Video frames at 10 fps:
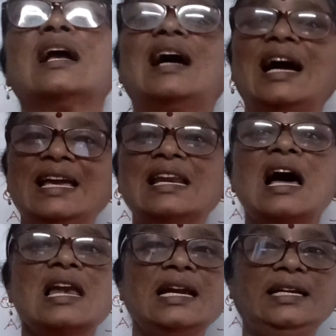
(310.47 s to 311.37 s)

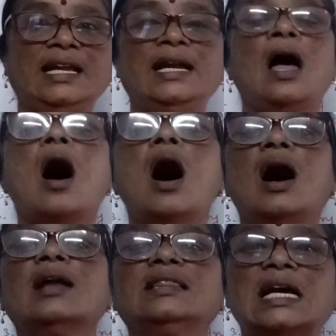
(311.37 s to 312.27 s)
chirality,
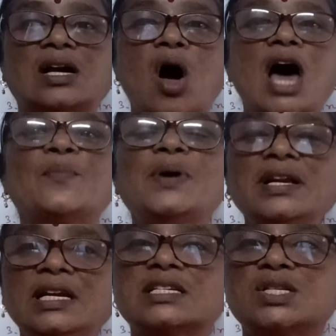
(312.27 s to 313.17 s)
or the carbon
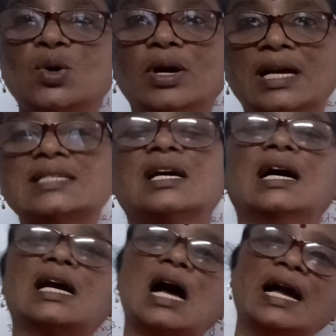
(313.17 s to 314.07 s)
is known as a
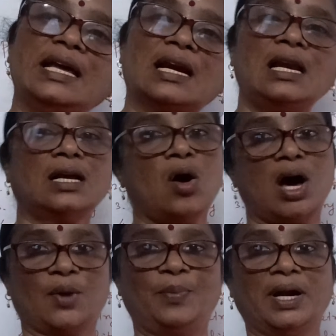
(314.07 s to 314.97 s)
chiral
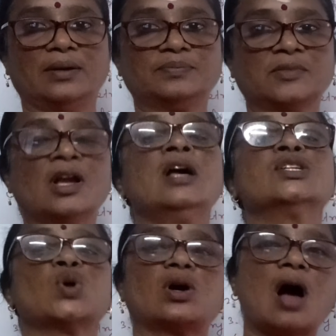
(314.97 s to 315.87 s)
carbon.
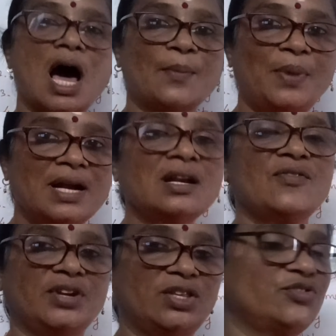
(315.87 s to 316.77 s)
So carbon
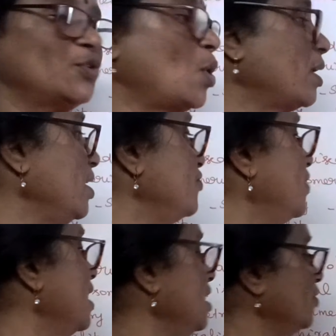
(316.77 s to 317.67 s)
with the 4
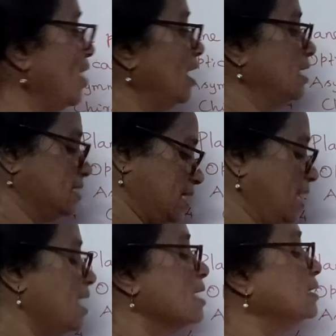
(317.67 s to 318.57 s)
different valency
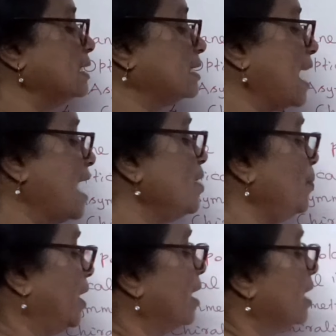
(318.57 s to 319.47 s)
that can
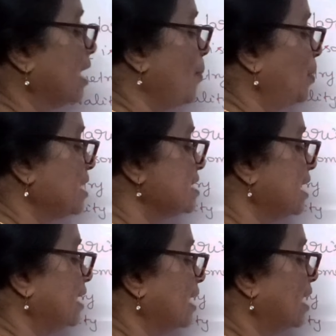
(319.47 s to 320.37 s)
be
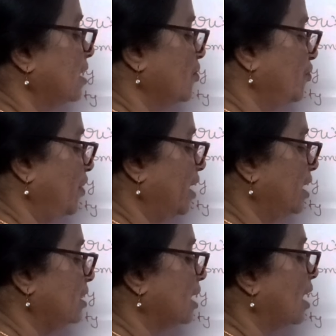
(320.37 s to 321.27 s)
represented
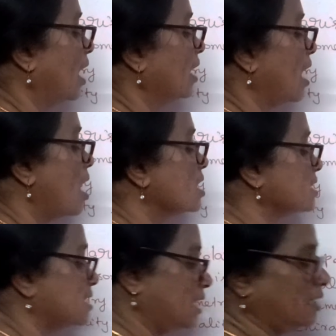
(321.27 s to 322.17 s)
with an
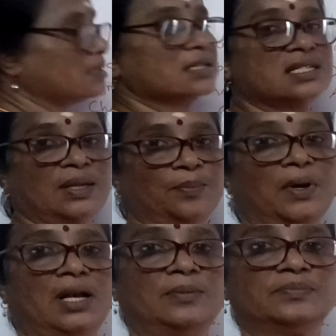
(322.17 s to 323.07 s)
asterisk symbol.